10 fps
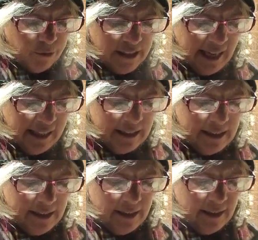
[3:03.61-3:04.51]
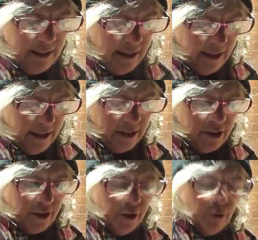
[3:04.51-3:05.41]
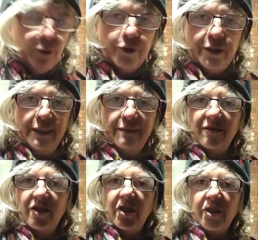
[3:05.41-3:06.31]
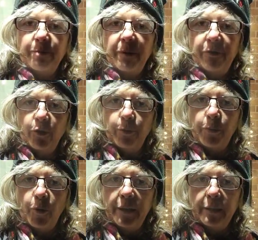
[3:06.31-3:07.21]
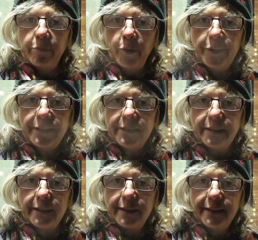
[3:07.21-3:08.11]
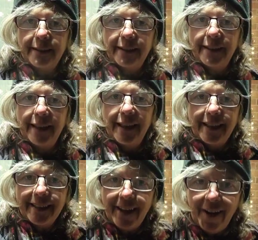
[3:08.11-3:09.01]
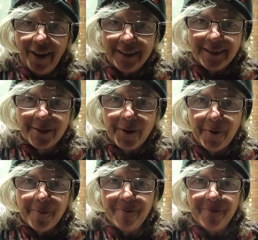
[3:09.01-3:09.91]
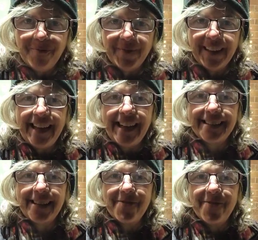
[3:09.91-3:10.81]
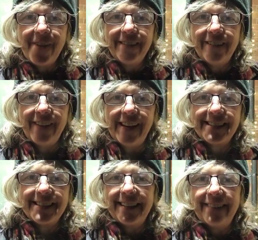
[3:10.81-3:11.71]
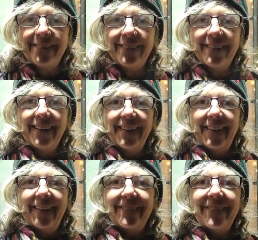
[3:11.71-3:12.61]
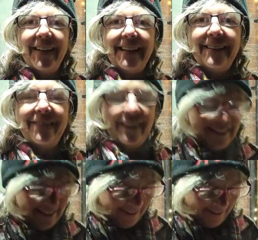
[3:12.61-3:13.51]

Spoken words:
taste. So you want it just before boiling point. Hi Dom. Yes, I'm very festive. I'm feeling festive